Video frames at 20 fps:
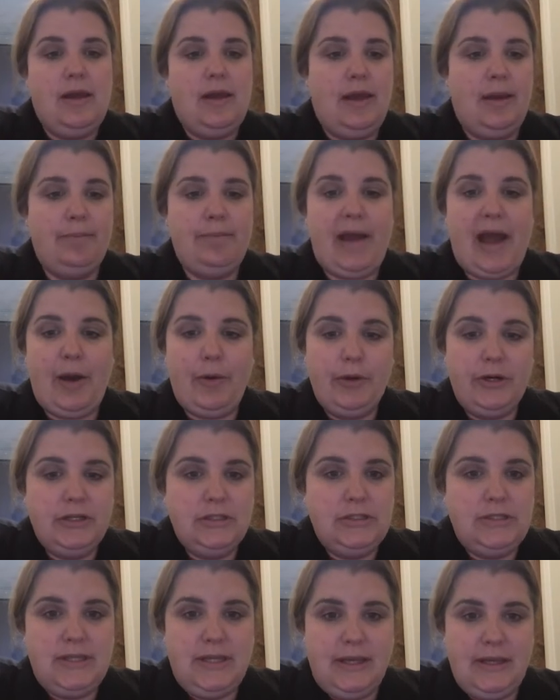
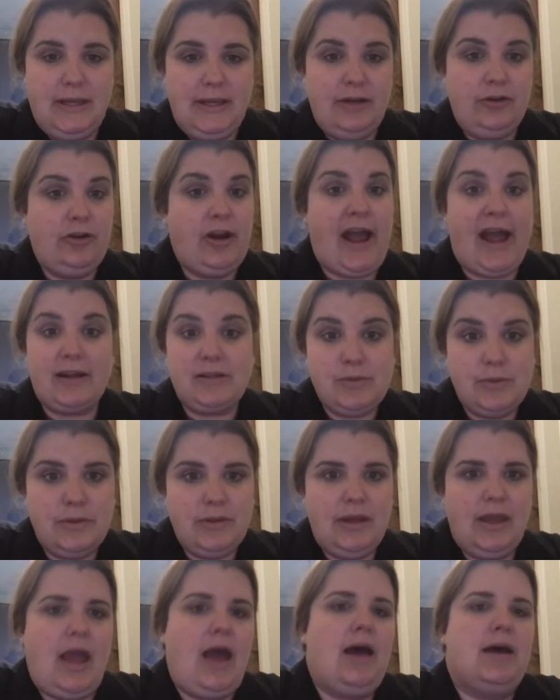empowered to interact with
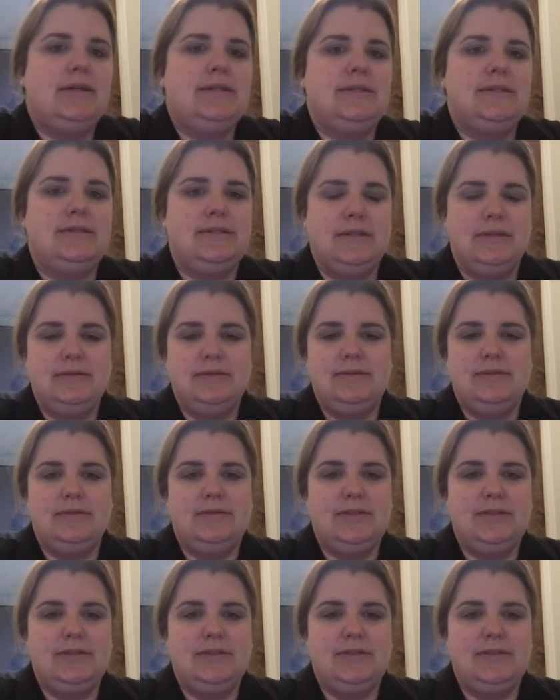the guests and